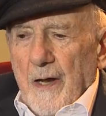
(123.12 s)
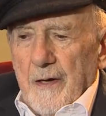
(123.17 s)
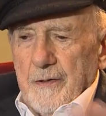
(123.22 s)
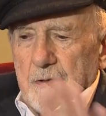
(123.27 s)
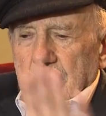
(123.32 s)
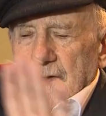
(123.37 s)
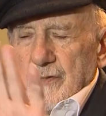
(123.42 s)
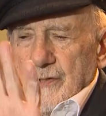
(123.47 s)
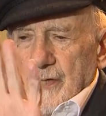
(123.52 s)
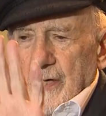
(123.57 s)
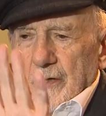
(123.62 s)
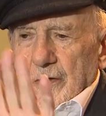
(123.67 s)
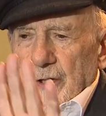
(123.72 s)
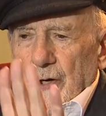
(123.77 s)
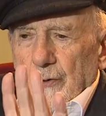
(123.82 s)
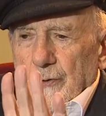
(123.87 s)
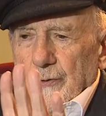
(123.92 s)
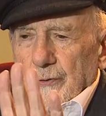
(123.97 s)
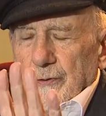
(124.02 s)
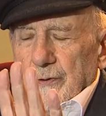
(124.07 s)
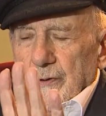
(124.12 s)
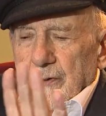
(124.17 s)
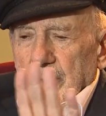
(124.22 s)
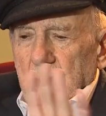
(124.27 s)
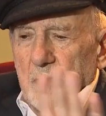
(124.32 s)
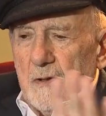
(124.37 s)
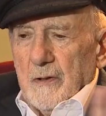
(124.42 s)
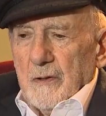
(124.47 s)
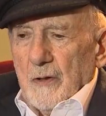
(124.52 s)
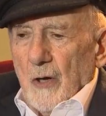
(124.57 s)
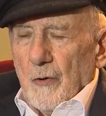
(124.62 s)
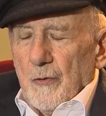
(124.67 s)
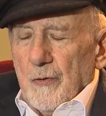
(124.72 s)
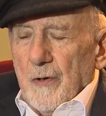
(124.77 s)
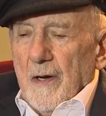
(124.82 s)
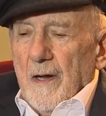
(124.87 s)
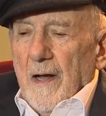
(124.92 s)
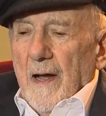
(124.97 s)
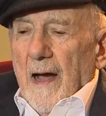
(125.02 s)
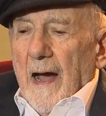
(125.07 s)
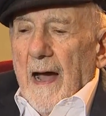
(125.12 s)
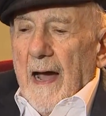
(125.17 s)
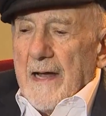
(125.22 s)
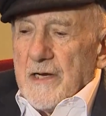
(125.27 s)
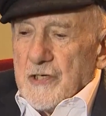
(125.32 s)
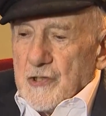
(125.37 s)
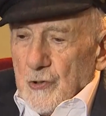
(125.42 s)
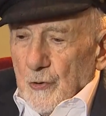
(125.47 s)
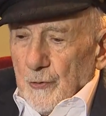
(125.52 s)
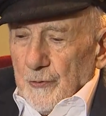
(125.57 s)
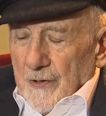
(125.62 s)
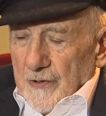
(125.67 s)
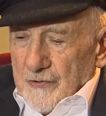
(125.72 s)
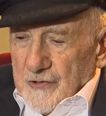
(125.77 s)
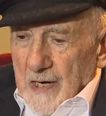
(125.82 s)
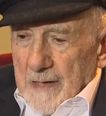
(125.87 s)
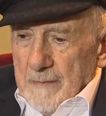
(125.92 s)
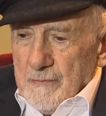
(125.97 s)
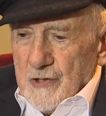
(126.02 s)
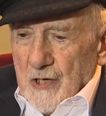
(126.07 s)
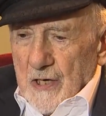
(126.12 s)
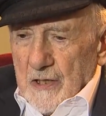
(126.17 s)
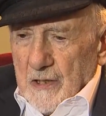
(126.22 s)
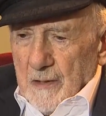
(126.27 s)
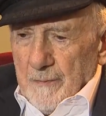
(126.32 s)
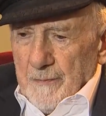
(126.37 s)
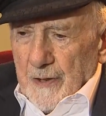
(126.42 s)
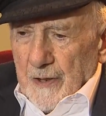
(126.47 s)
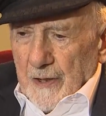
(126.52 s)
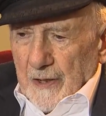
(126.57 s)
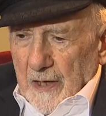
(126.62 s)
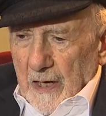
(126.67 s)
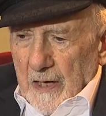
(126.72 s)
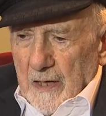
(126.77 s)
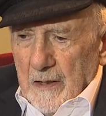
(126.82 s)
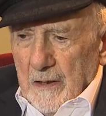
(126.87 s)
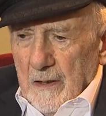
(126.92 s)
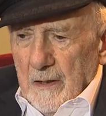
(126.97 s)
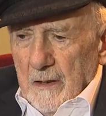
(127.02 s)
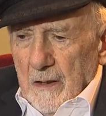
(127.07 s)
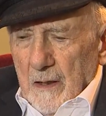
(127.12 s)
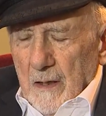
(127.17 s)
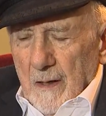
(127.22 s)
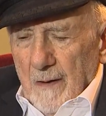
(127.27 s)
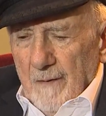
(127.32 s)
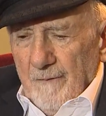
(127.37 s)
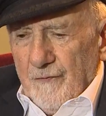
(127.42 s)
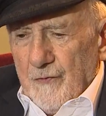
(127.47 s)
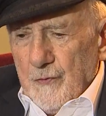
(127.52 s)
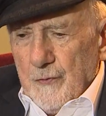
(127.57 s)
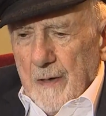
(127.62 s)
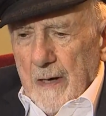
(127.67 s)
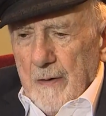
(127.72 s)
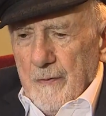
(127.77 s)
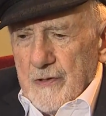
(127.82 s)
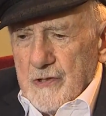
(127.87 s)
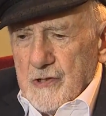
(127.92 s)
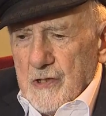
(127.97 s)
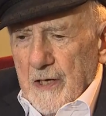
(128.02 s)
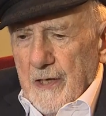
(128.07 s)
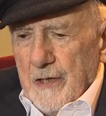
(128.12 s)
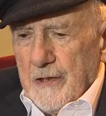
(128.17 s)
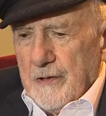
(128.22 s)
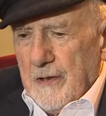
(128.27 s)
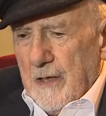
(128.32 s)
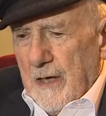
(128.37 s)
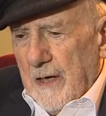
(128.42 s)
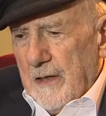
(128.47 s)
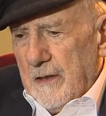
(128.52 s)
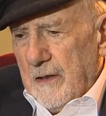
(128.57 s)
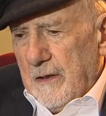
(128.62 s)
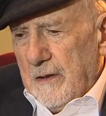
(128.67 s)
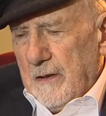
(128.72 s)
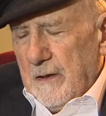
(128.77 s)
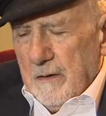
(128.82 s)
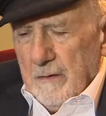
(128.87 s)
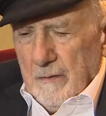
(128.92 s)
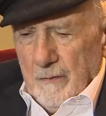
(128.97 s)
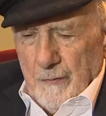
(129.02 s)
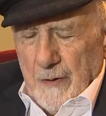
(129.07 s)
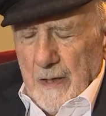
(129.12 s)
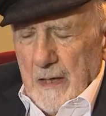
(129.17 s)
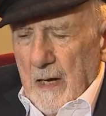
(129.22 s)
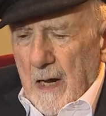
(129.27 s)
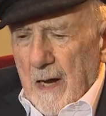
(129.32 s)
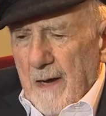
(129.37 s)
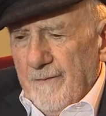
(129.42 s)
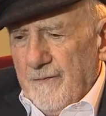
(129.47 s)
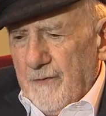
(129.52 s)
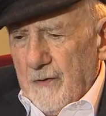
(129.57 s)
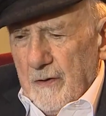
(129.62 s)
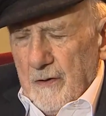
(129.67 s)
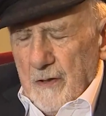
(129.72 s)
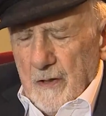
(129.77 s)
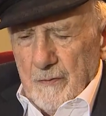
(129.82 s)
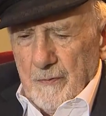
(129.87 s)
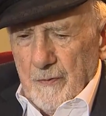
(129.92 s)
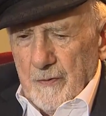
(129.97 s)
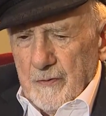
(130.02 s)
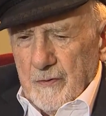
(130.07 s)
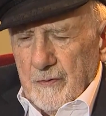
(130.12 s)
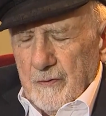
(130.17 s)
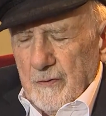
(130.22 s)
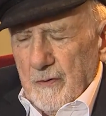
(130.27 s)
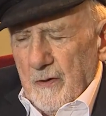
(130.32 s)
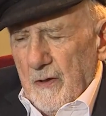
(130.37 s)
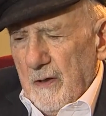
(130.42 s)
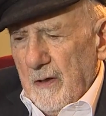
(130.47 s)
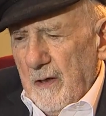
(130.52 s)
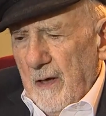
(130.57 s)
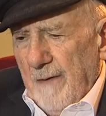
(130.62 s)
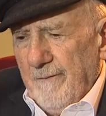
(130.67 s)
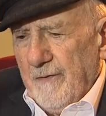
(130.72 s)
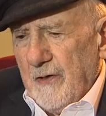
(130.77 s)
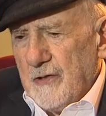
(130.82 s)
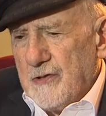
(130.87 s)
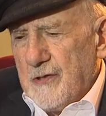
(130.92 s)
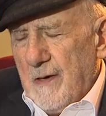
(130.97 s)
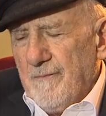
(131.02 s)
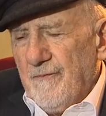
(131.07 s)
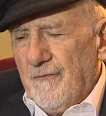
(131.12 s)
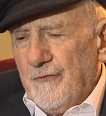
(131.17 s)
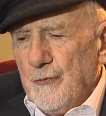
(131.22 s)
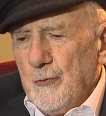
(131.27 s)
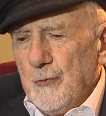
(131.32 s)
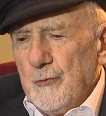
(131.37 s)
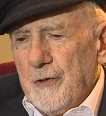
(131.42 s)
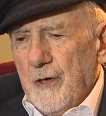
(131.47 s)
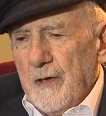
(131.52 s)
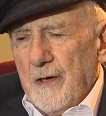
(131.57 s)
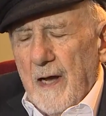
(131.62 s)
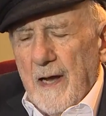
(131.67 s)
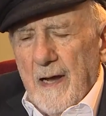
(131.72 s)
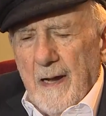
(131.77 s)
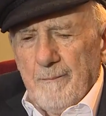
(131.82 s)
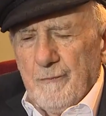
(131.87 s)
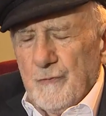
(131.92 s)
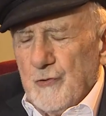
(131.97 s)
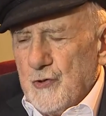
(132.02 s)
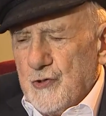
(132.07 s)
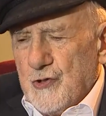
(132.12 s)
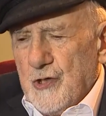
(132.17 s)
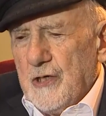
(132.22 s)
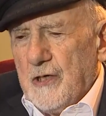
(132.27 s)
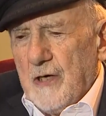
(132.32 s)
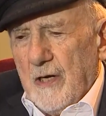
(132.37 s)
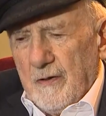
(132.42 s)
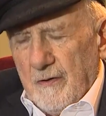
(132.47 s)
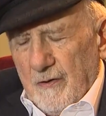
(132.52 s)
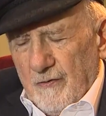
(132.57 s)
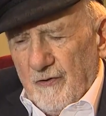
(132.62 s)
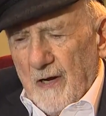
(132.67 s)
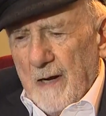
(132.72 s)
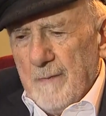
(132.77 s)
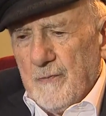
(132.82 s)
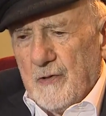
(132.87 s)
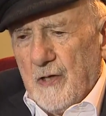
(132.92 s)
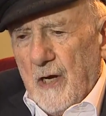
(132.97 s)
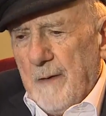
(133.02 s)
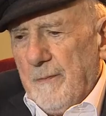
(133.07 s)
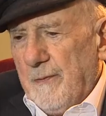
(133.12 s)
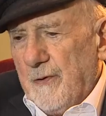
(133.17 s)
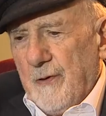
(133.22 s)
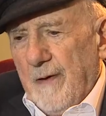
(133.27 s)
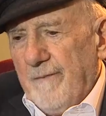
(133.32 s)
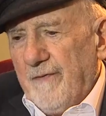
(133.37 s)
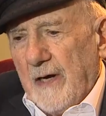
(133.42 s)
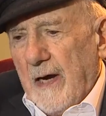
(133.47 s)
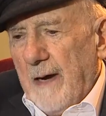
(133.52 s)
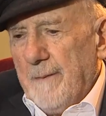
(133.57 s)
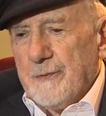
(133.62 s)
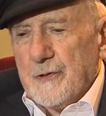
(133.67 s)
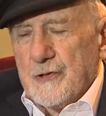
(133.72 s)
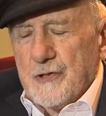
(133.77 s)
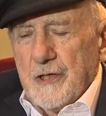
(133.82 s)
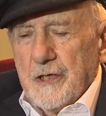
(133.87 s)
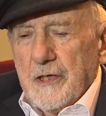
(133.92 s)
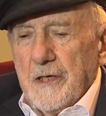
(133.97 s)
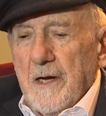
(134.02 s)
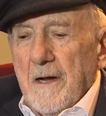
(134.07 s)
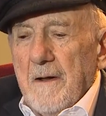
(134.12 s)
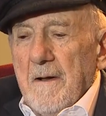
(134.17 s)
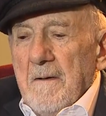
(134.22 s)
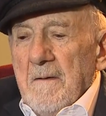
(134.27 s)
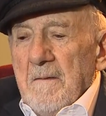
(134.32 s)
And he said, no. I saw the same gentleman again a few hours later after he was having some food, and I happened to sit at the same table to have a cup of tea.